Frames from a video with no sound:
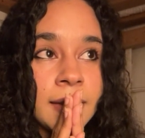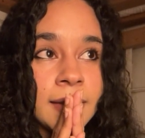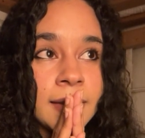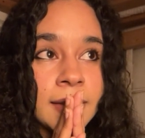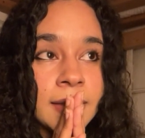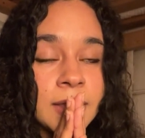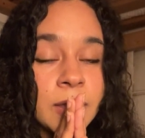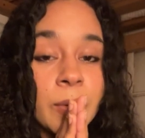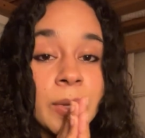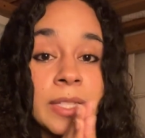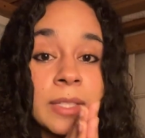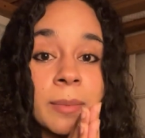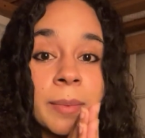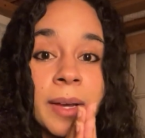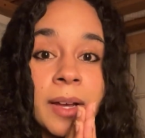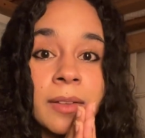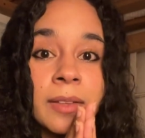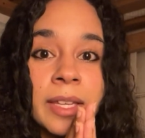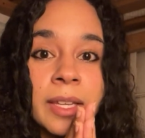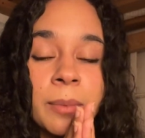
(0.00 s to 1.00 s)
So it's
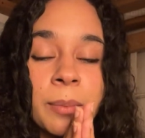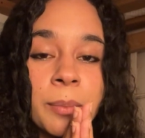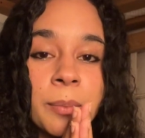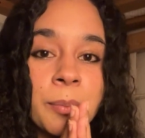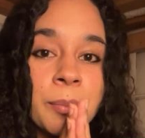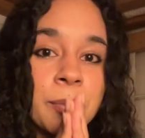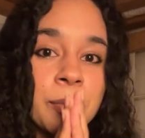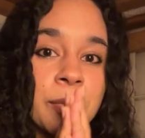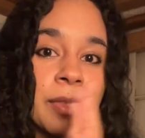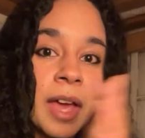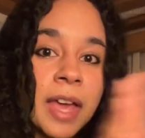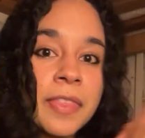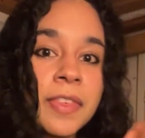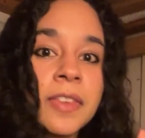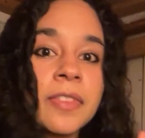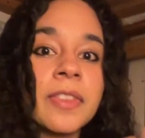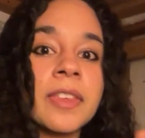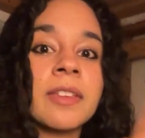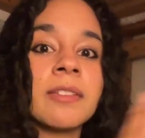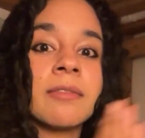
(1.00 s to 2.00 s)
about like, I
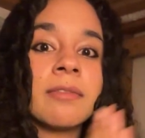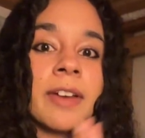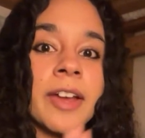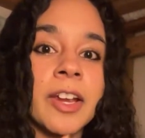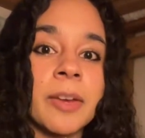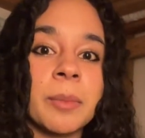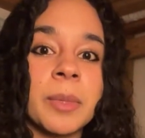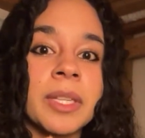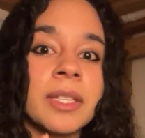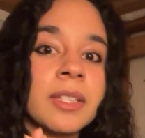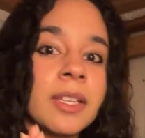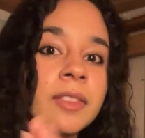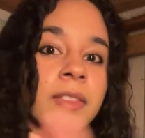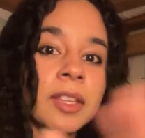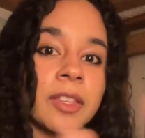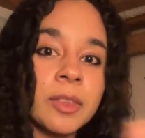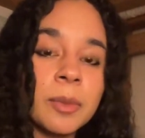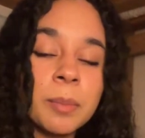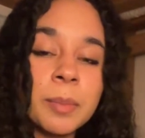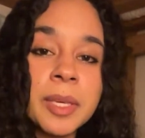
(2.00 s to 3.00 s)
think the environment and
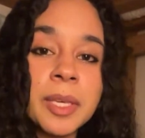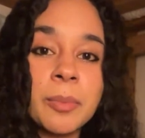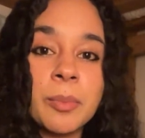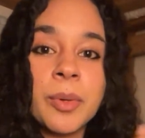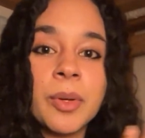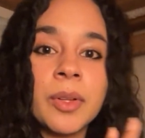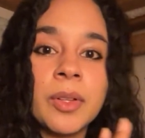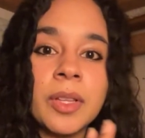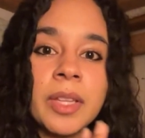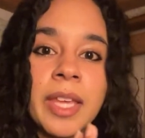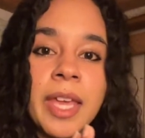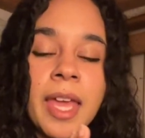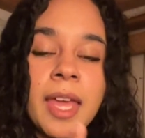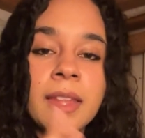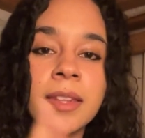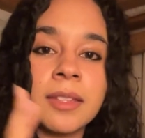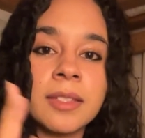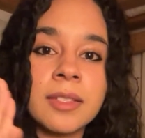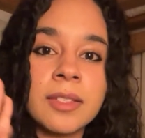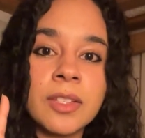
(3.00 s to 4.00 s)
like the people,
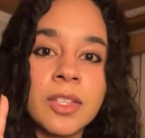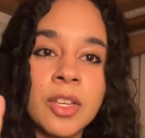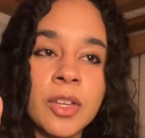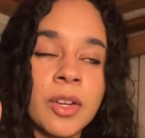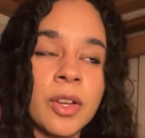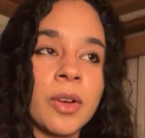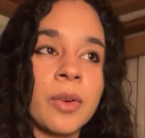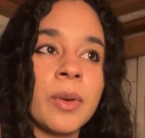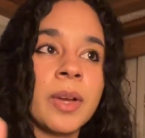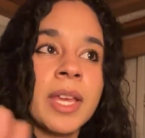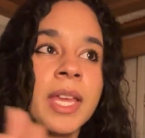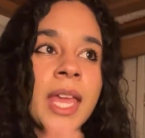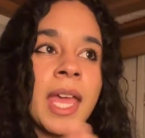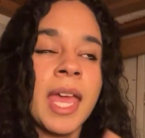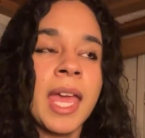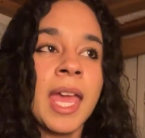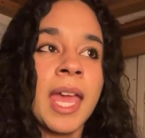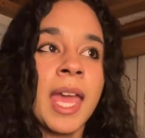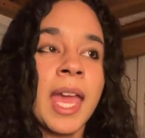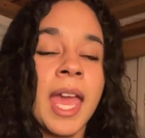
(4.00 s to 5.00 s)
and you know,
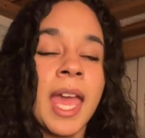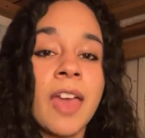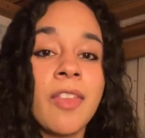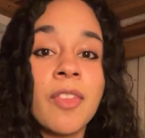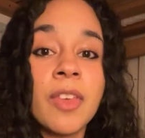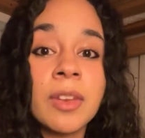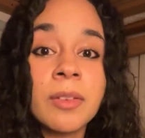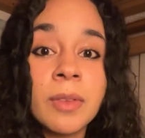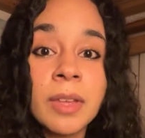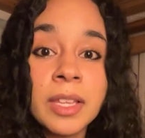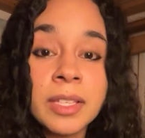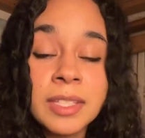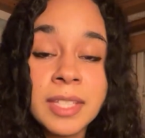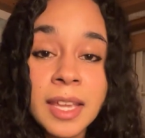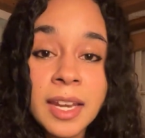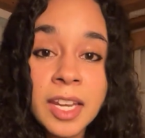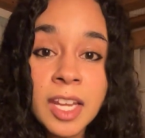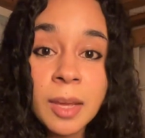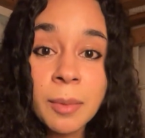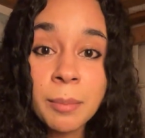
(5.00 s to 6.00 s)
and then
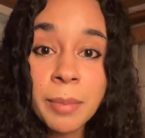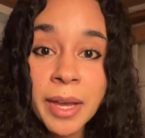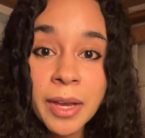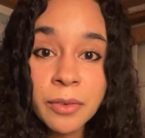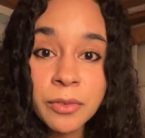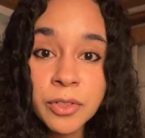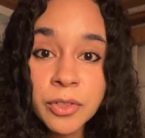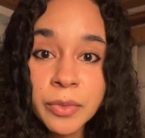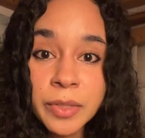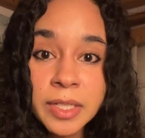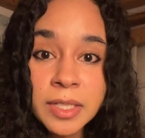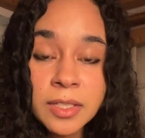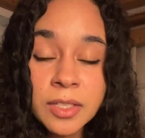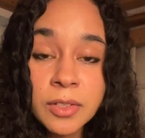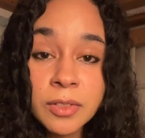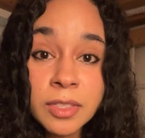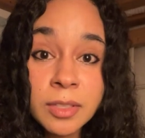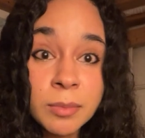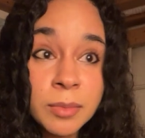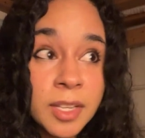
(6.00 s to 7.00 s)
setting up boundaries, you
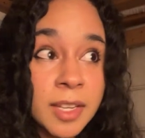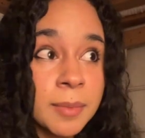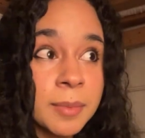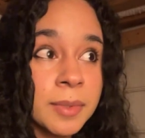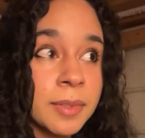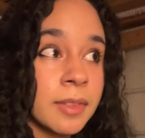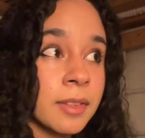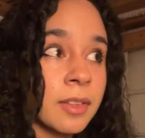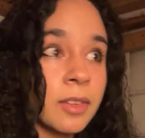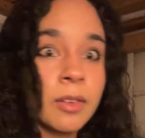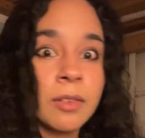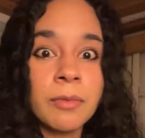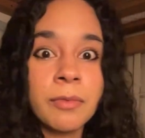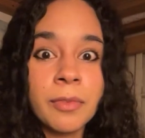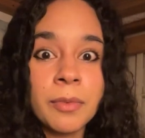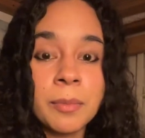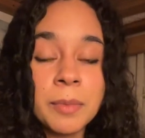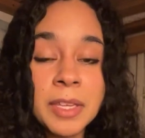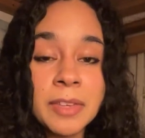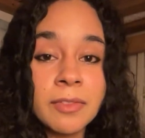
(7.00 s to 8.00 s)
know. Sometimes, you know,
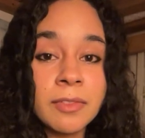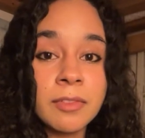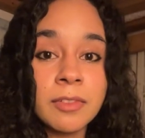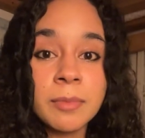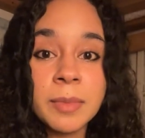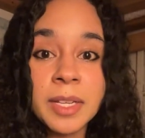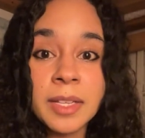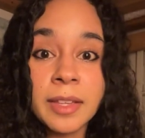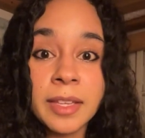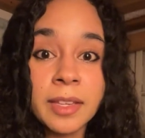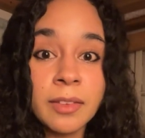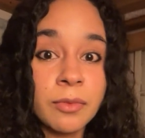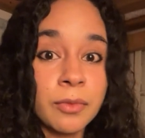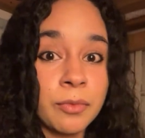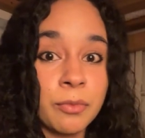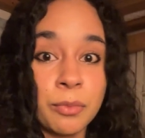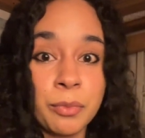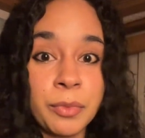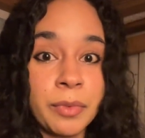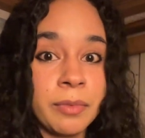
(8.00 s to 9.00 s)
even for me, like
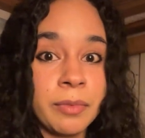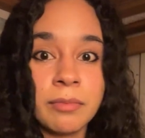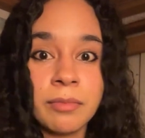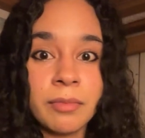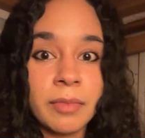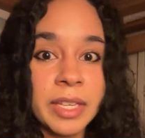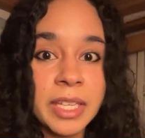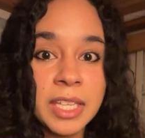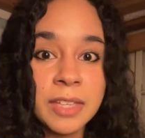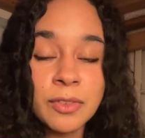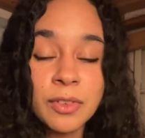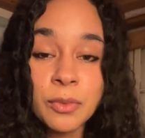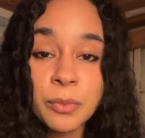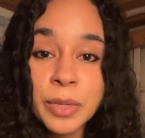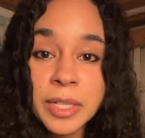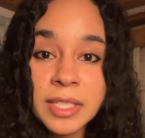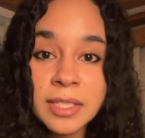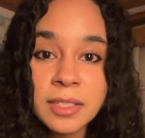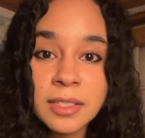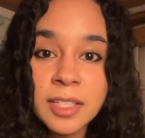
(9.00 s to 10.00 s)
even
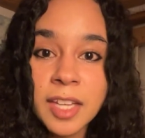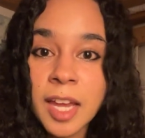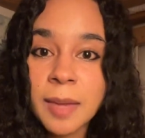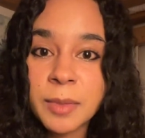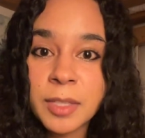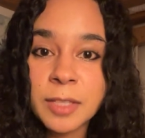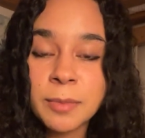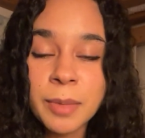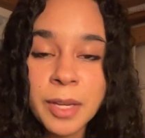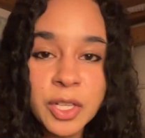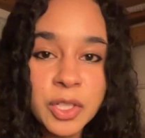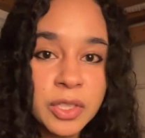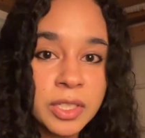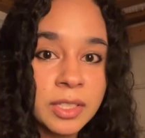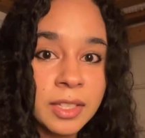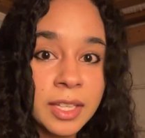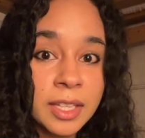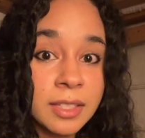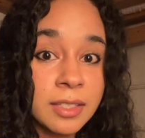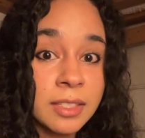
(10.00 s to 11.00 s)
recent times,
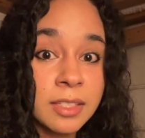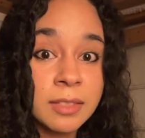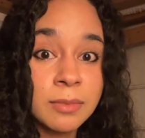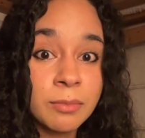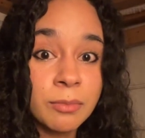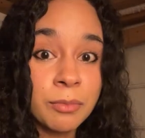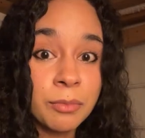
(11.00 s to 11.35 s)
especially like since,